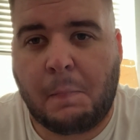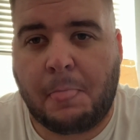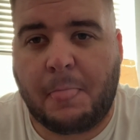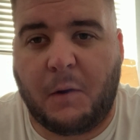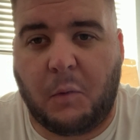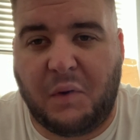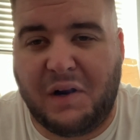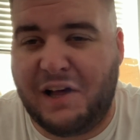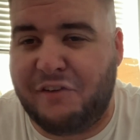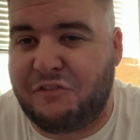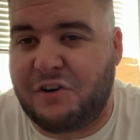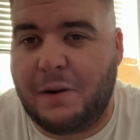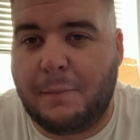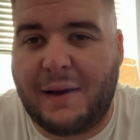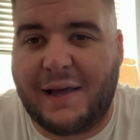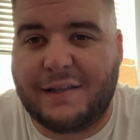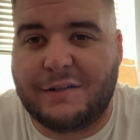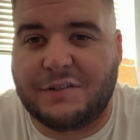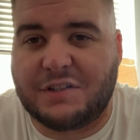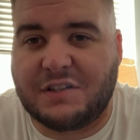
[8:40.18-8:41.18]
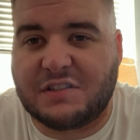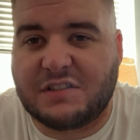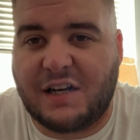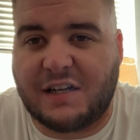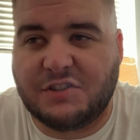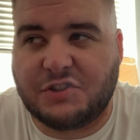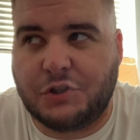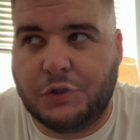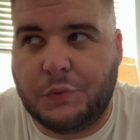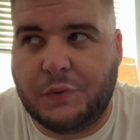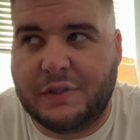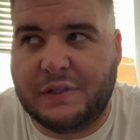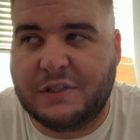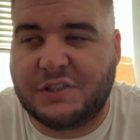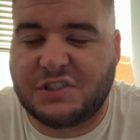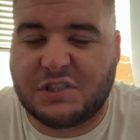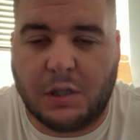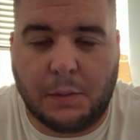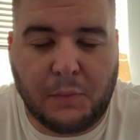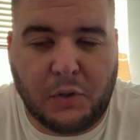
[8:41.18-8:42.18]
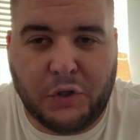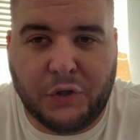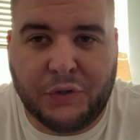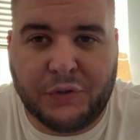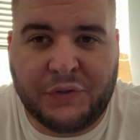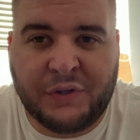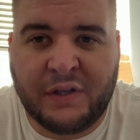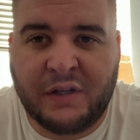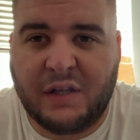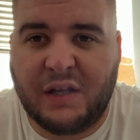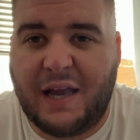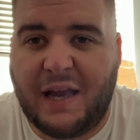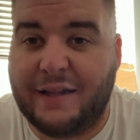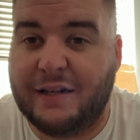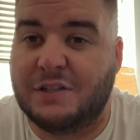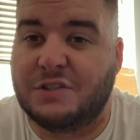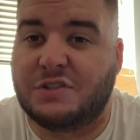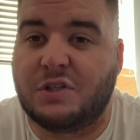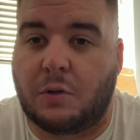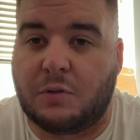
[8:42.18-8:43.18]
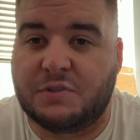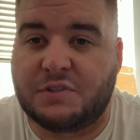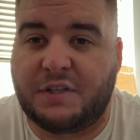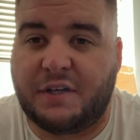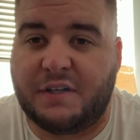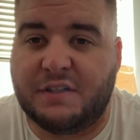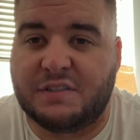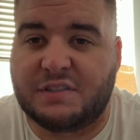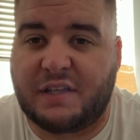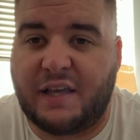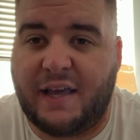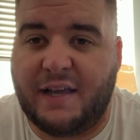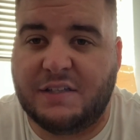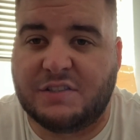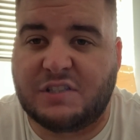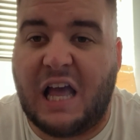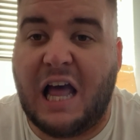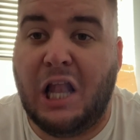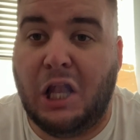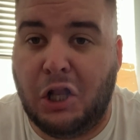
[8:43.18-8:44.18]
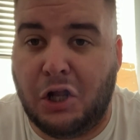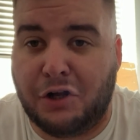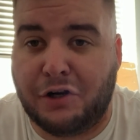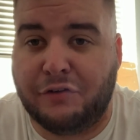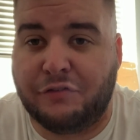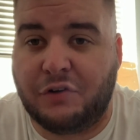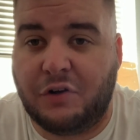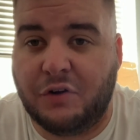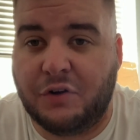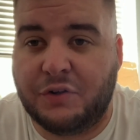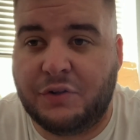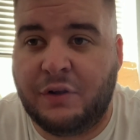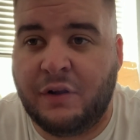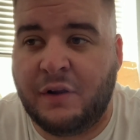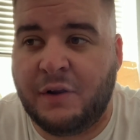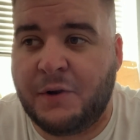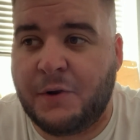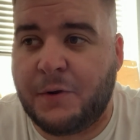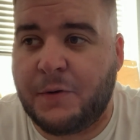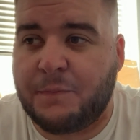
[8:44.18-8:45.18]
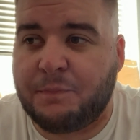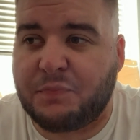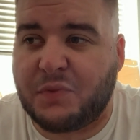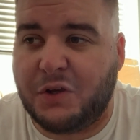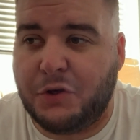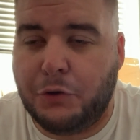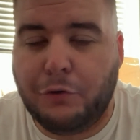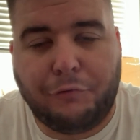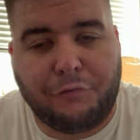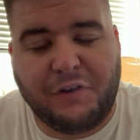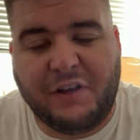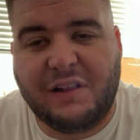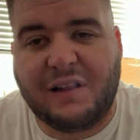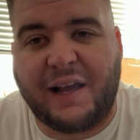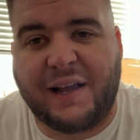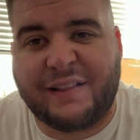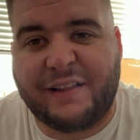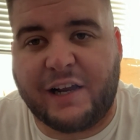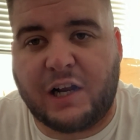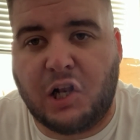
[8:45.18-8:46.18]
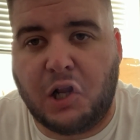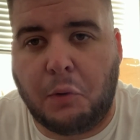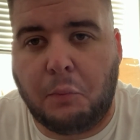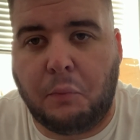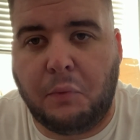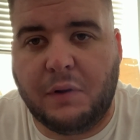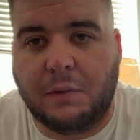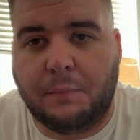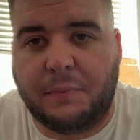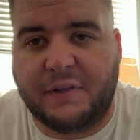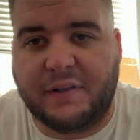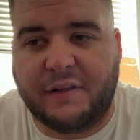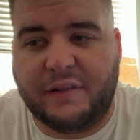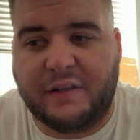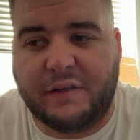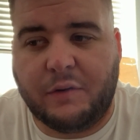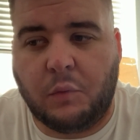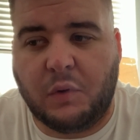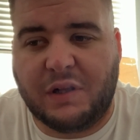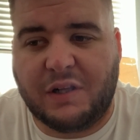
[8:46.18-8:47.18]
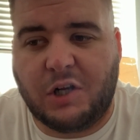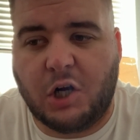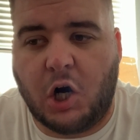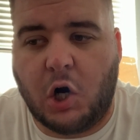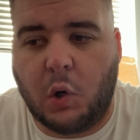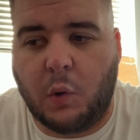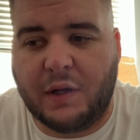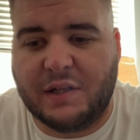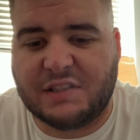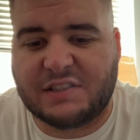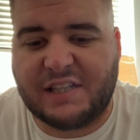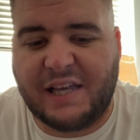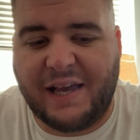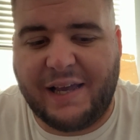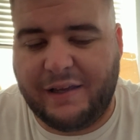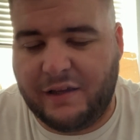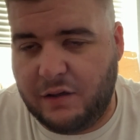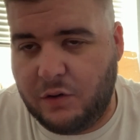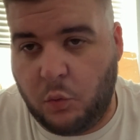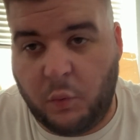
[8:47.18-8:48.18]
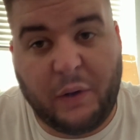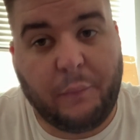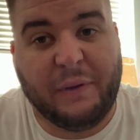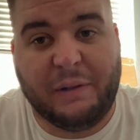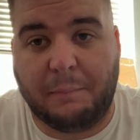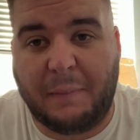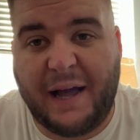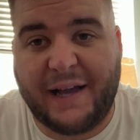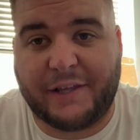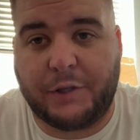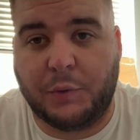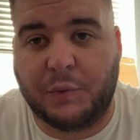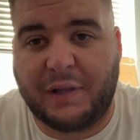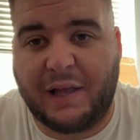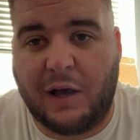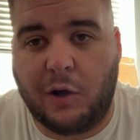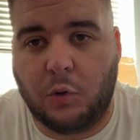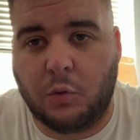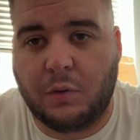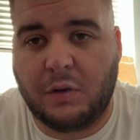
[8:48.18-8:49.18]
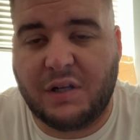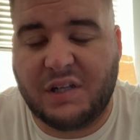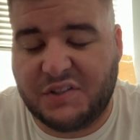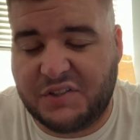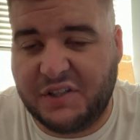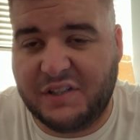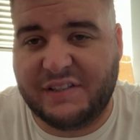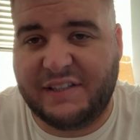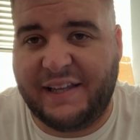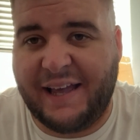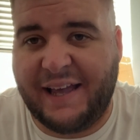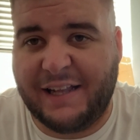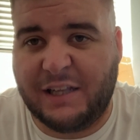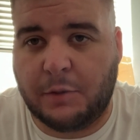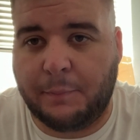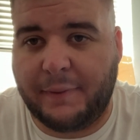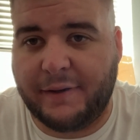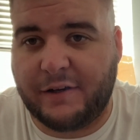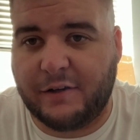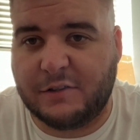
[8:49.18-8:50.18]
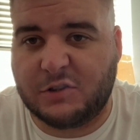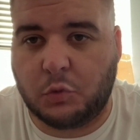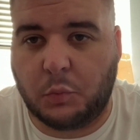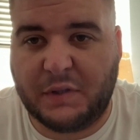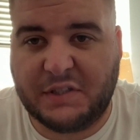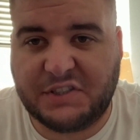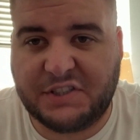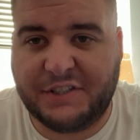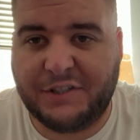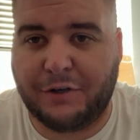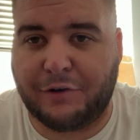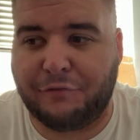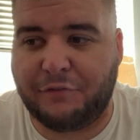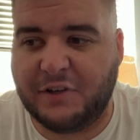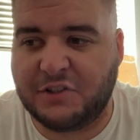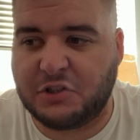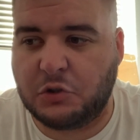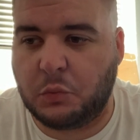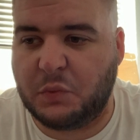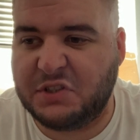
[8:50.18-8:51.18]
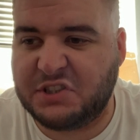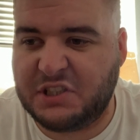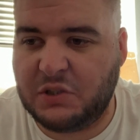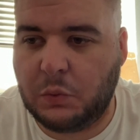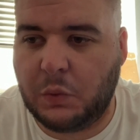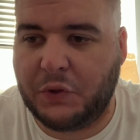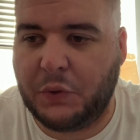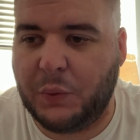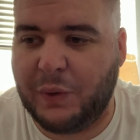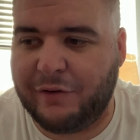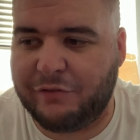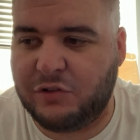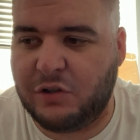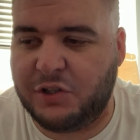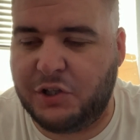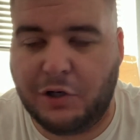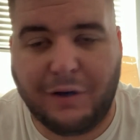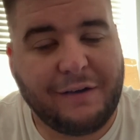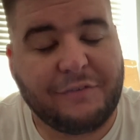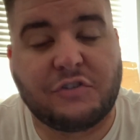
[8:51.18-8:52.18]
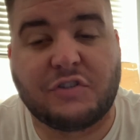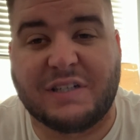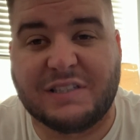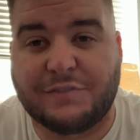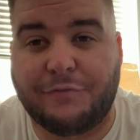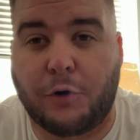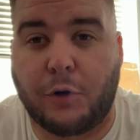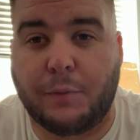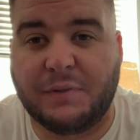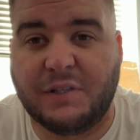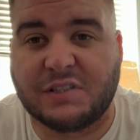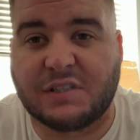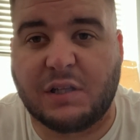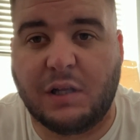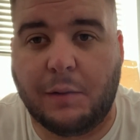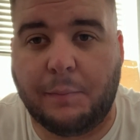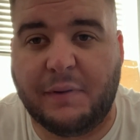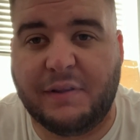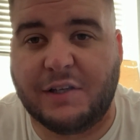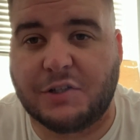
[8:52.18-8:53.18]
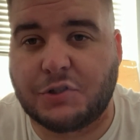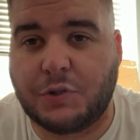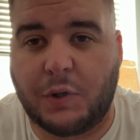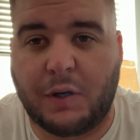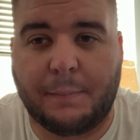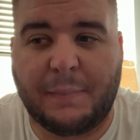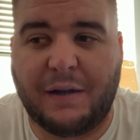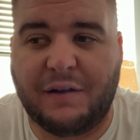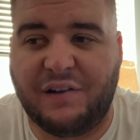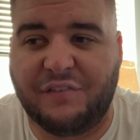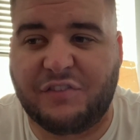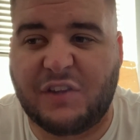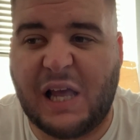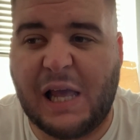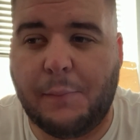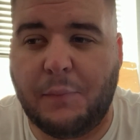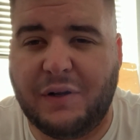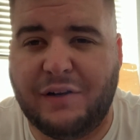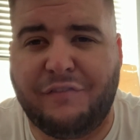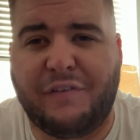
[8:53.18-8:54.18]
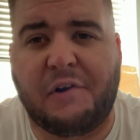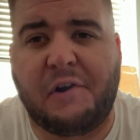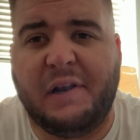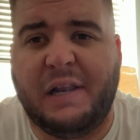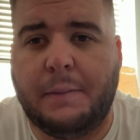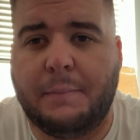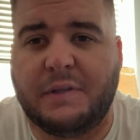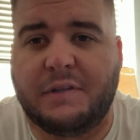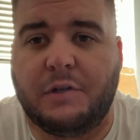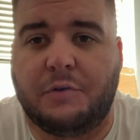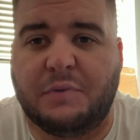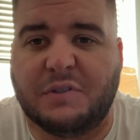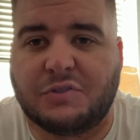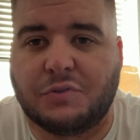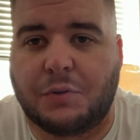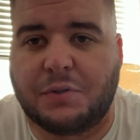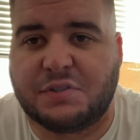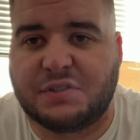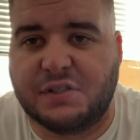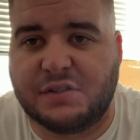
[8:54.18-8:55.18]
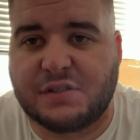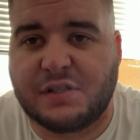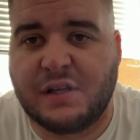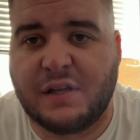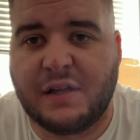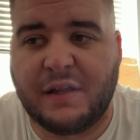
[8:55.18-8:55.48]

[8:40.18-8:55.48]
Whenever a manager starts doing some good, and in Solskjaer's case, a lot of good, you feel like the club will go and say, we will back you now till the end, because we see your vision, we see what you have done. You have transformed this club in a short amount of time with very limited resources